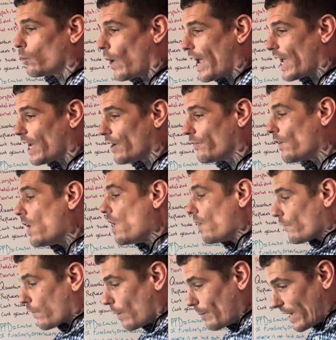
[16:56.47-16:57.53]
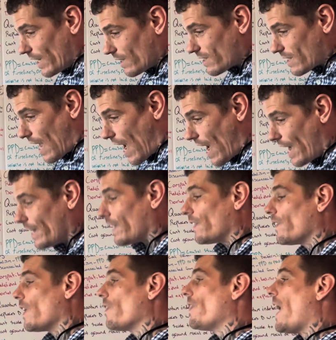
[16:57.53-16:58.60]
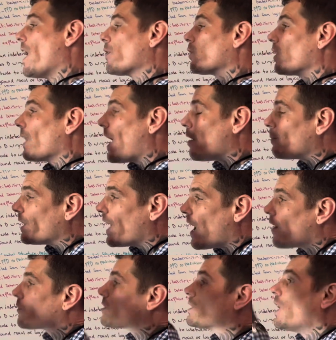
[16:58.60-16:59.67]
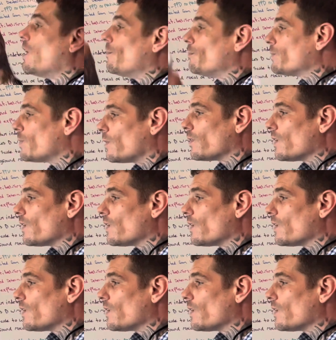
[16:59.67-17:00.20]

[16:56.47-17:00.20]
wave from inside, and then that'll allow me to have some